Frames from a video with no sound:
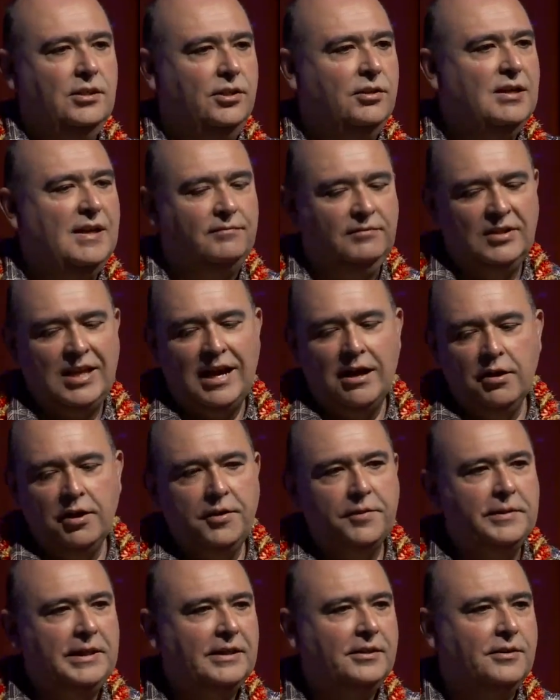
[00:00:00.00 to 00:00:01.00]
you have
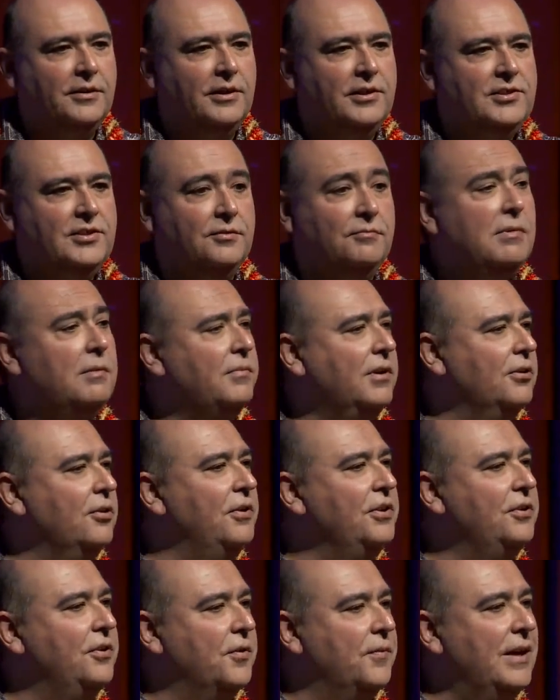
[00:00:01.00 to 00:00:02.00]
Tower Records. Remember
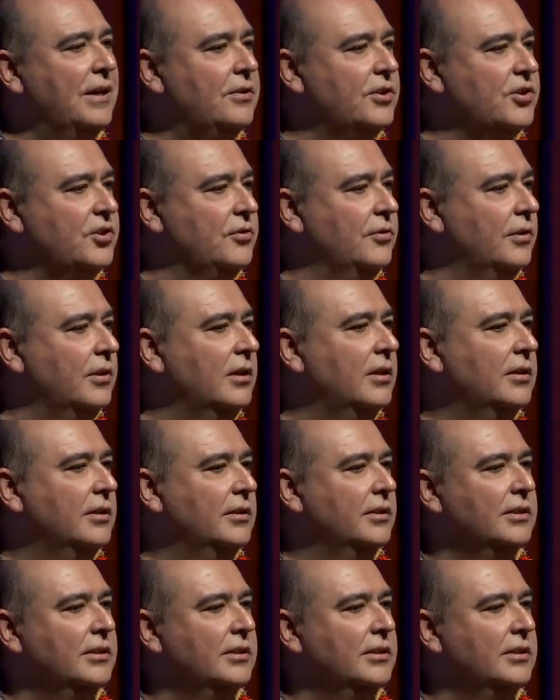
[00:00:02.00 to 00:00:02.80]
going to the record store?